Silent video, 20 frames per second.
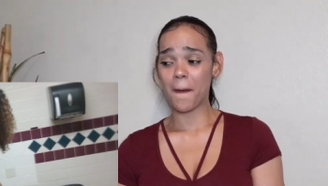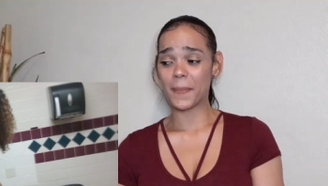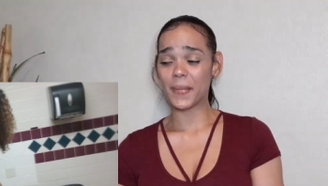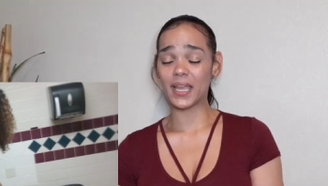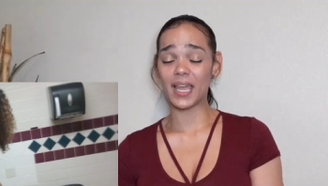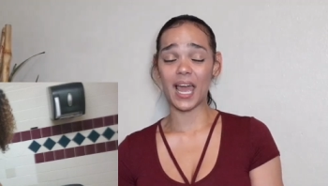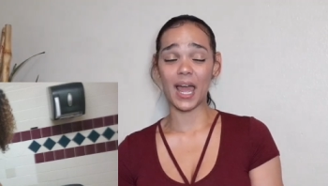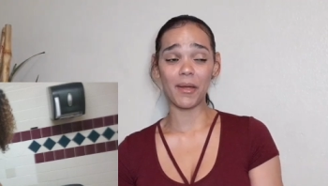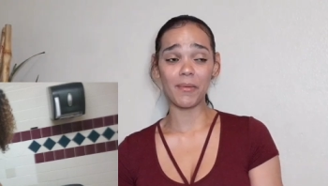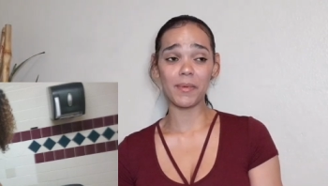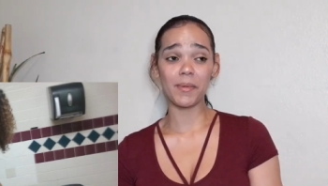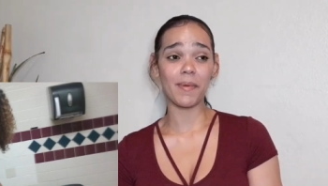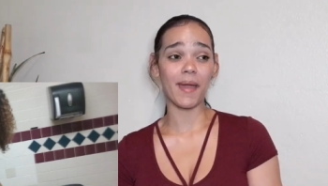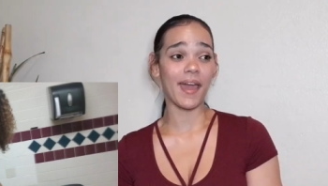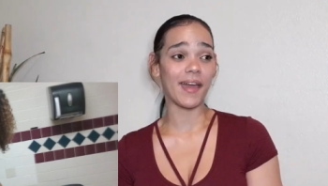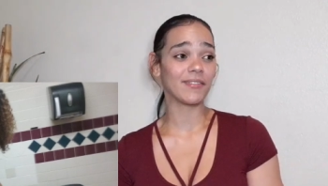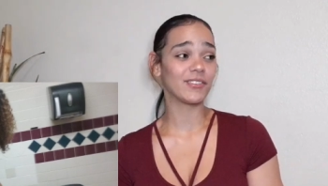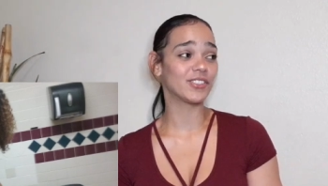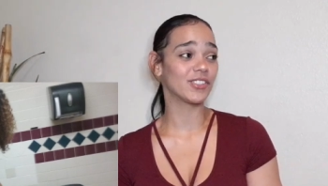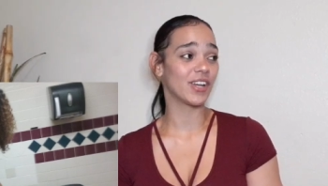But yeah, I remember
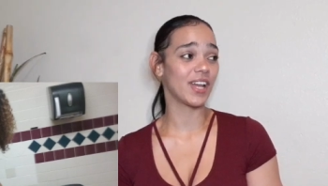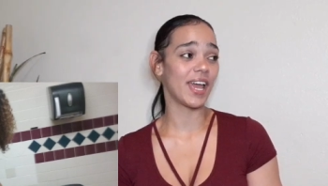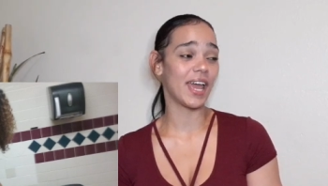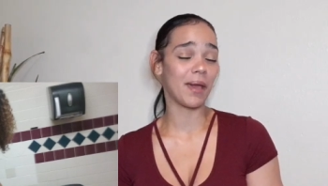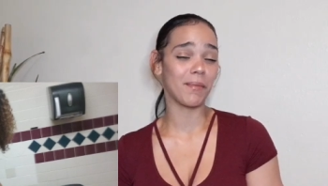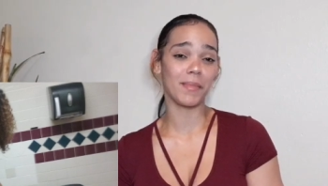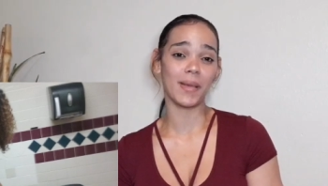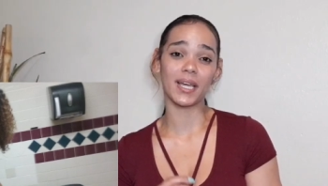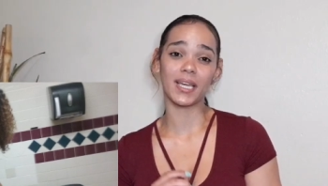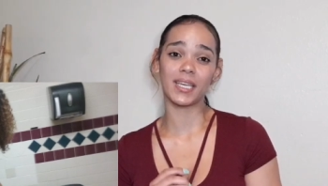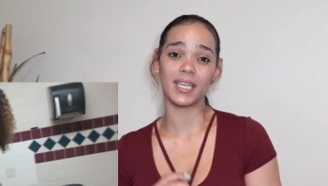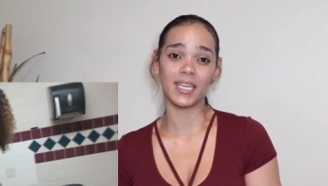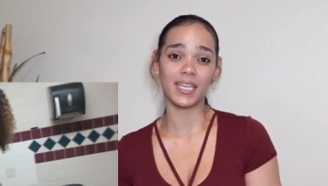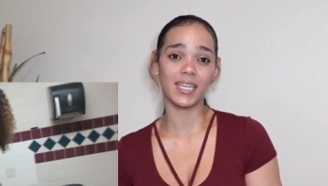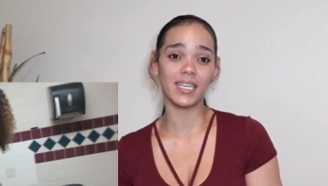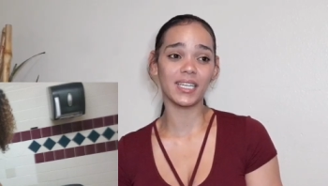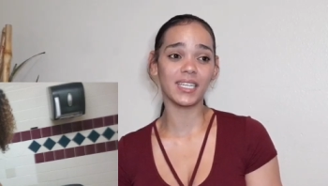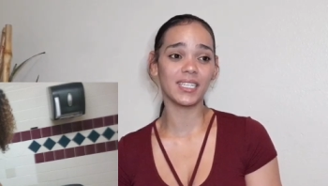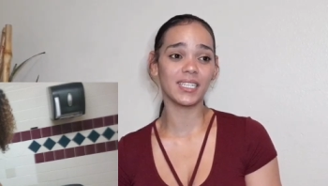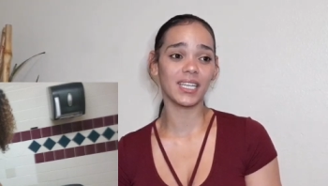after I had my
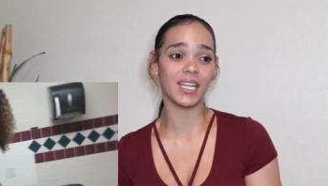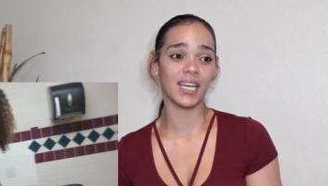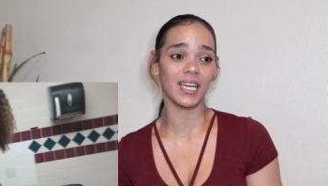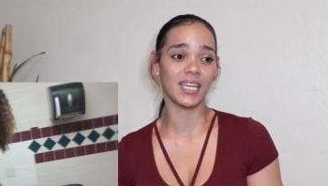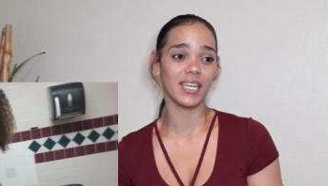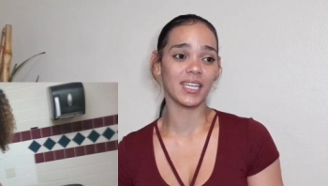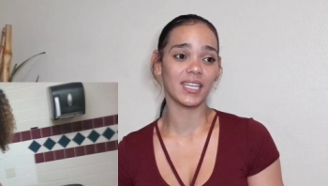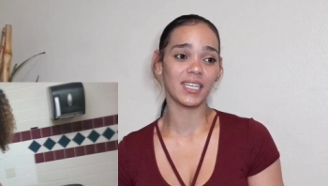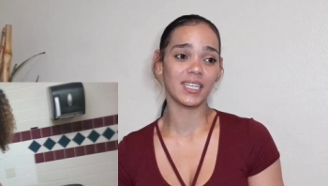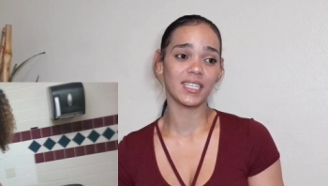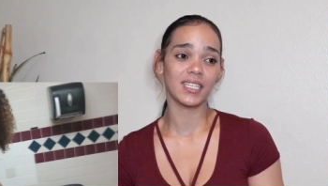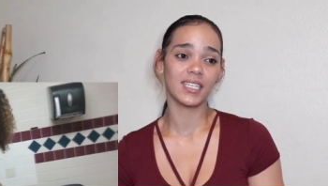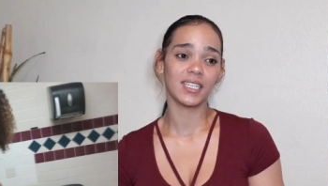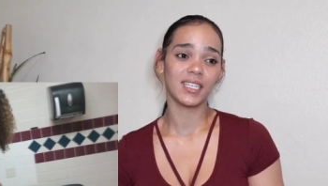kid, like,